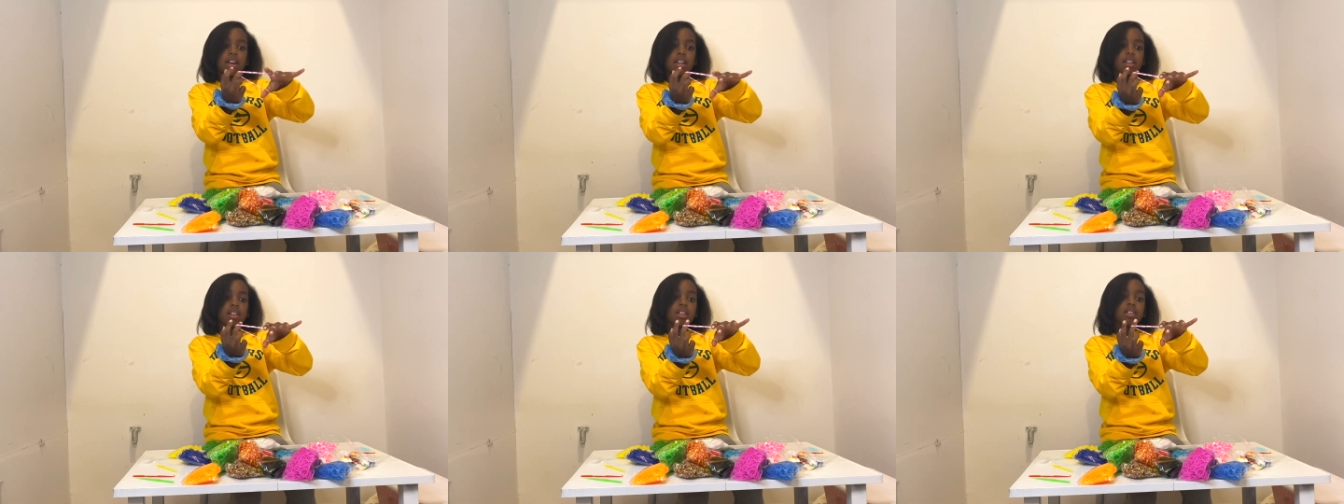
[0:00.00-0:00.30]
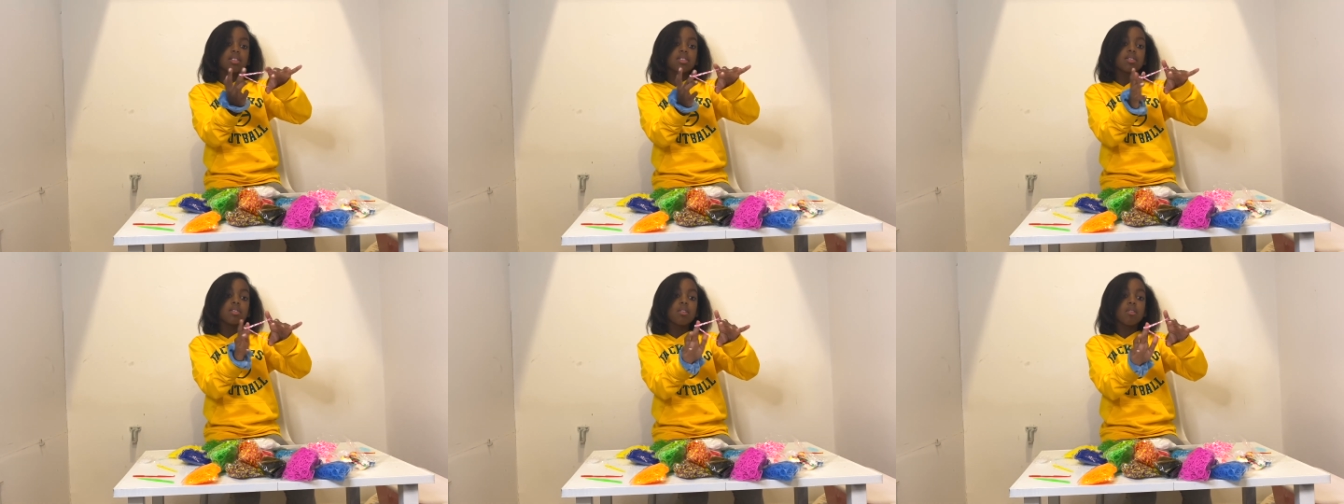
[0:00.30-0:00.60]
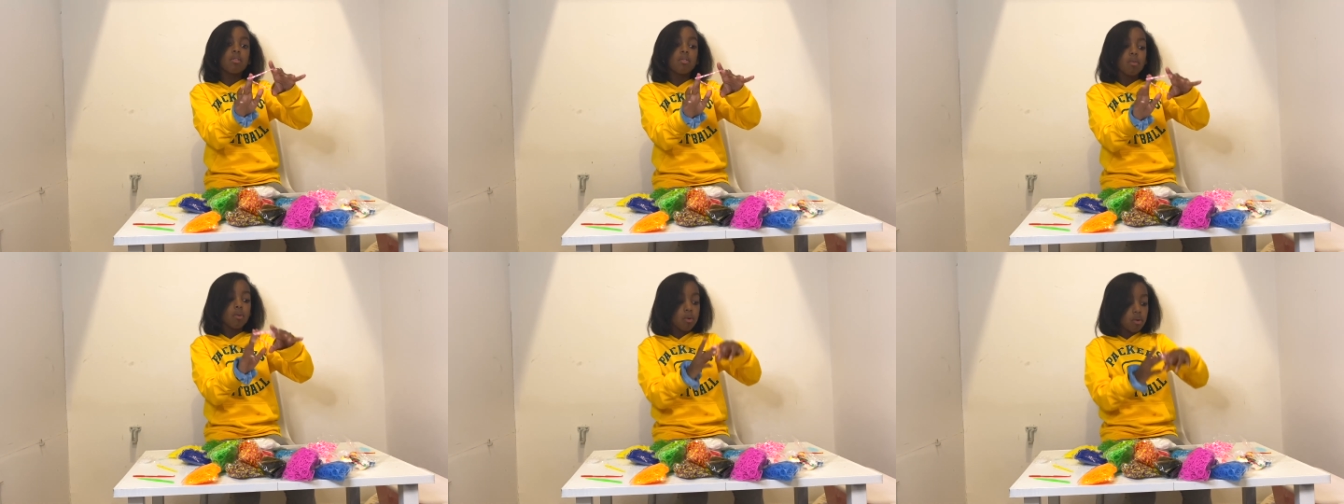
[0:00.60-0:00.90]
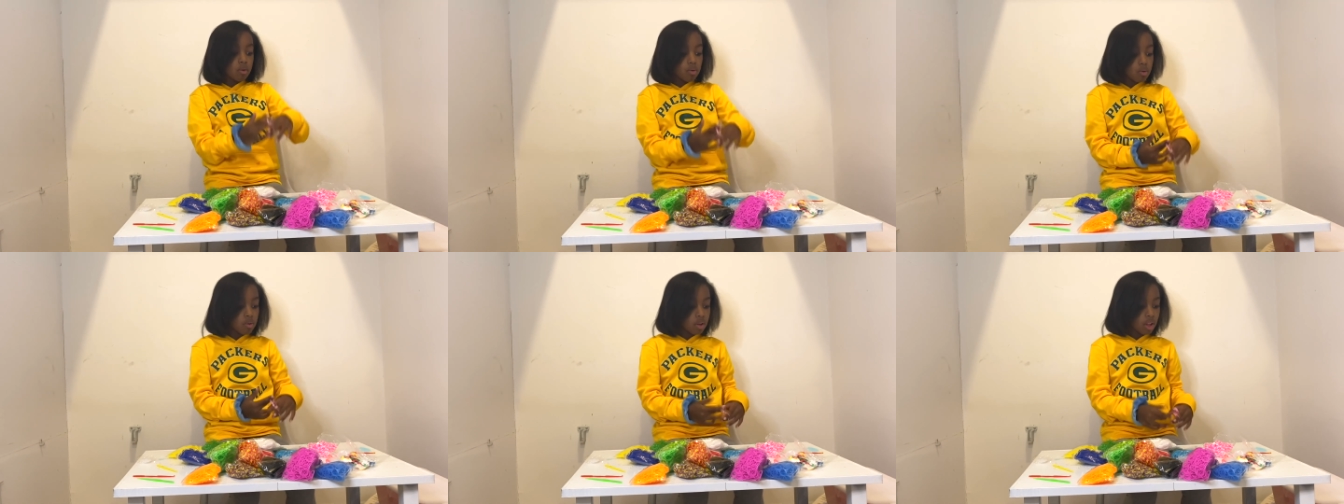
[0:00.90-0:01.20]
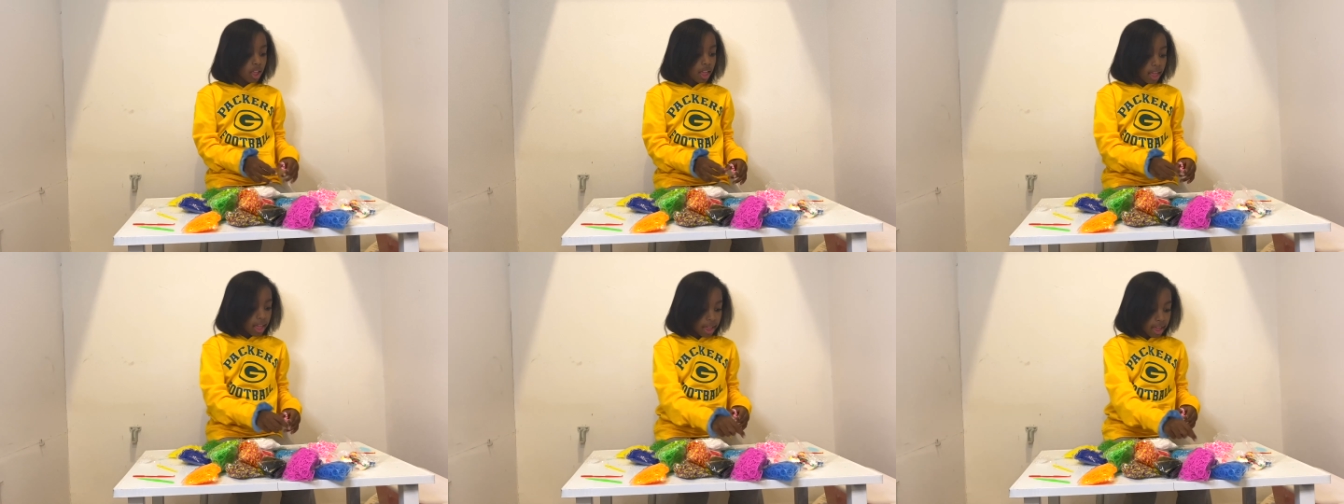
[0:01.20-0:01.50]
It looks so
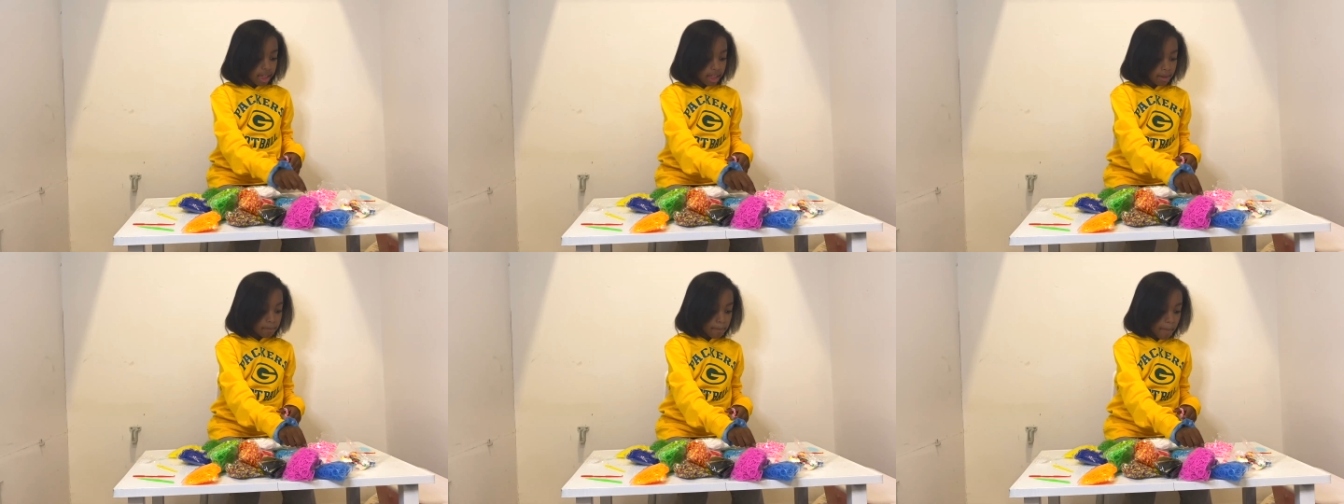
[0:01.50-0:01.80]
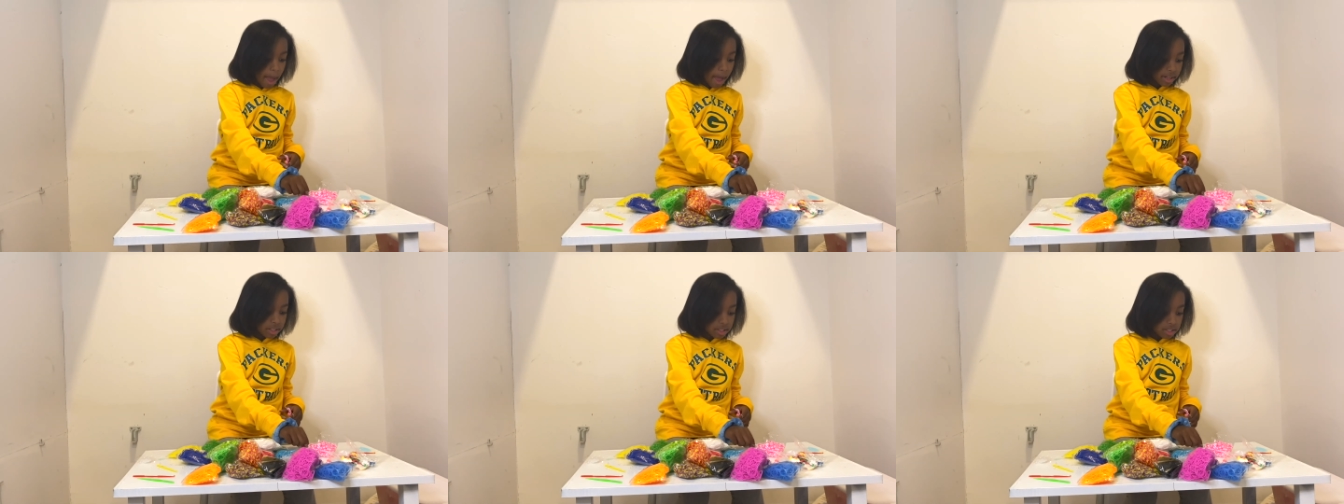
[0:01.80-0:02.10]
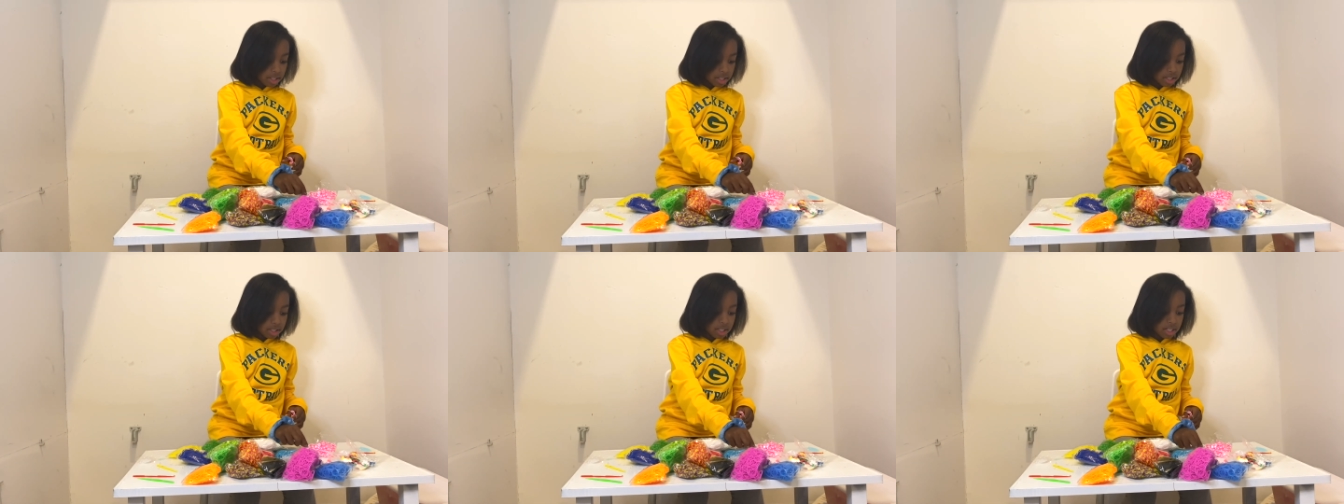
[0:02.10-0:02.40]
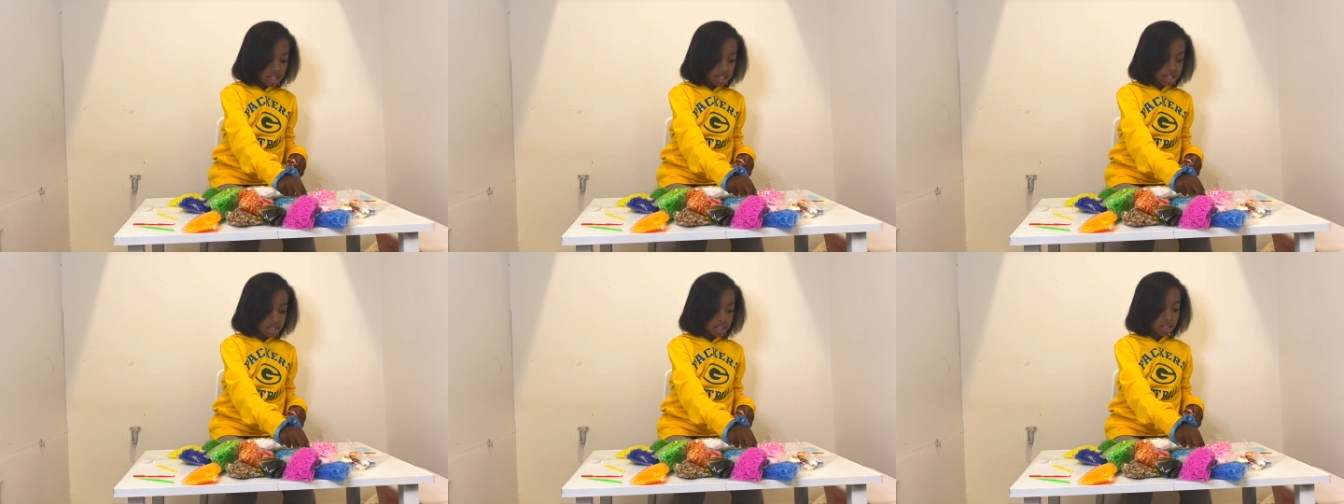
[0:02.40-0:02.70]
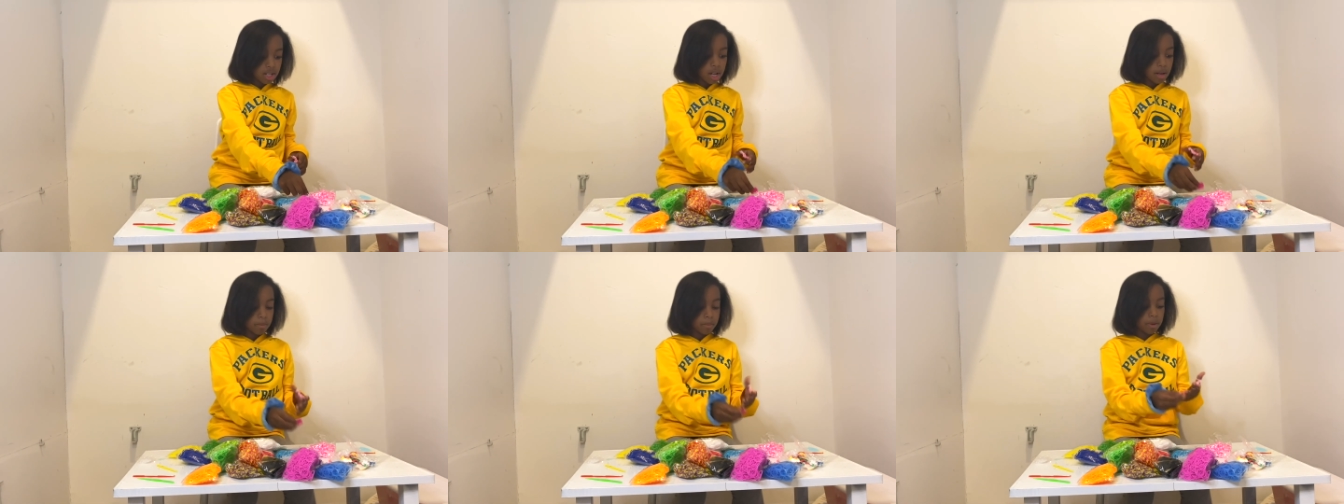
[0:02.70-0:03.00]
cool. It matches these
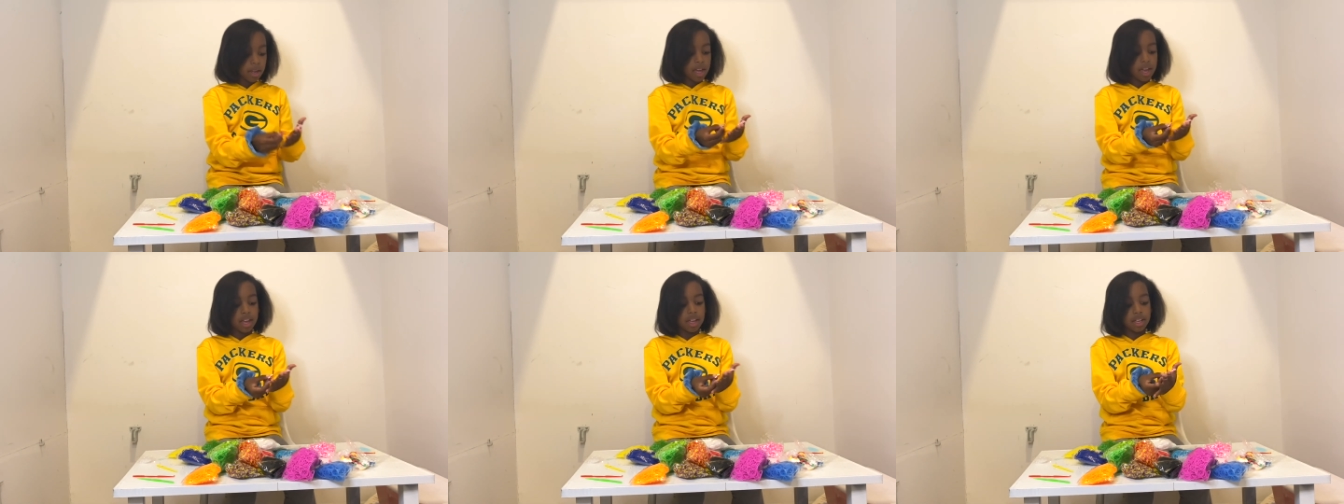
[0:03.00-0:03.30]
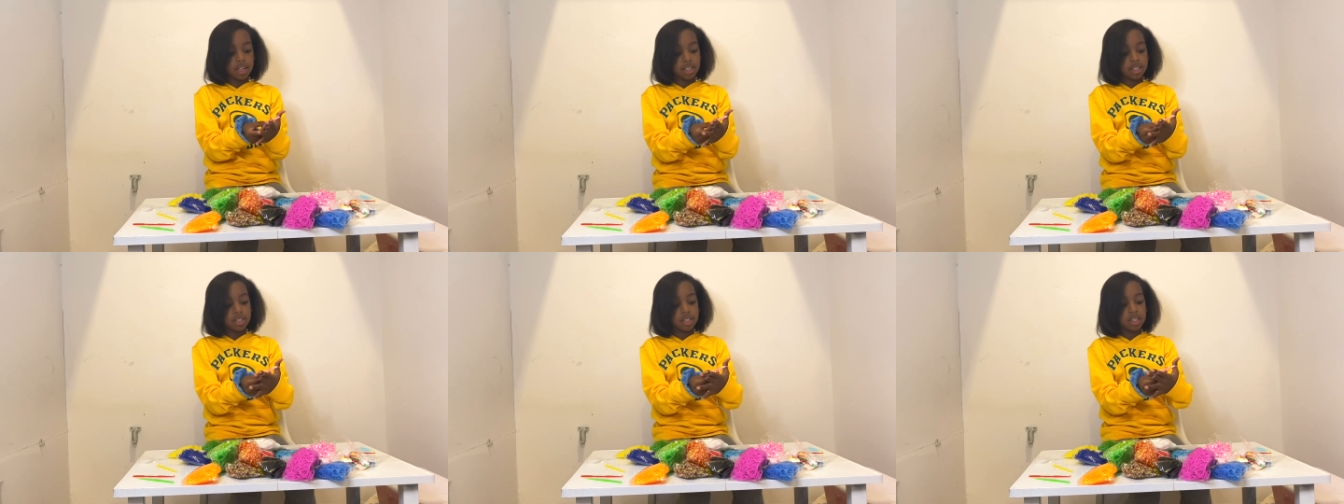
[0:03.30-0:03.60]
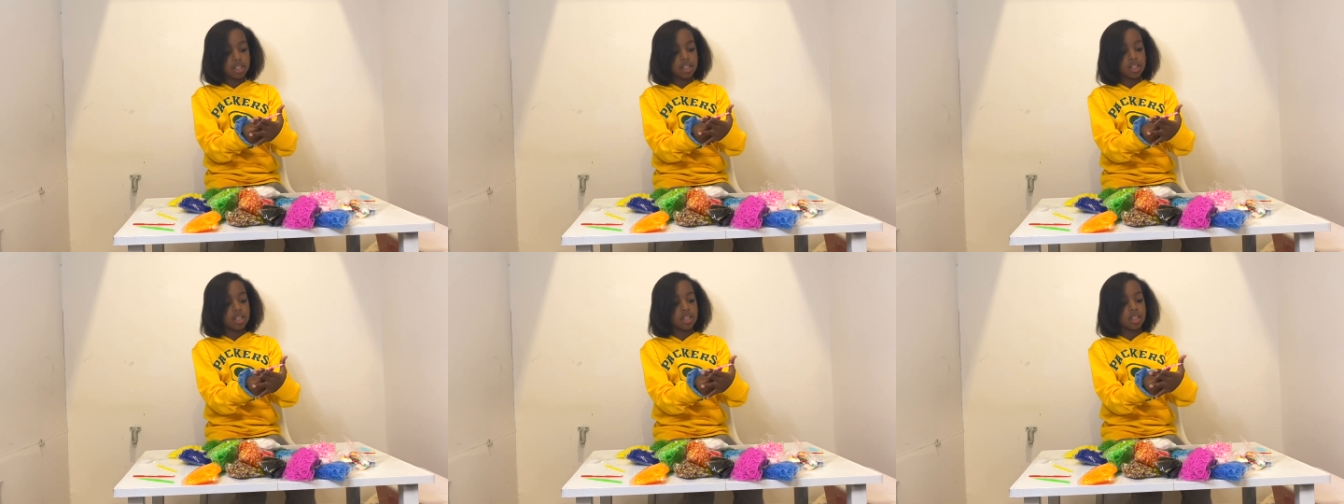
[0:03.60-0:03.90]
cupcakes.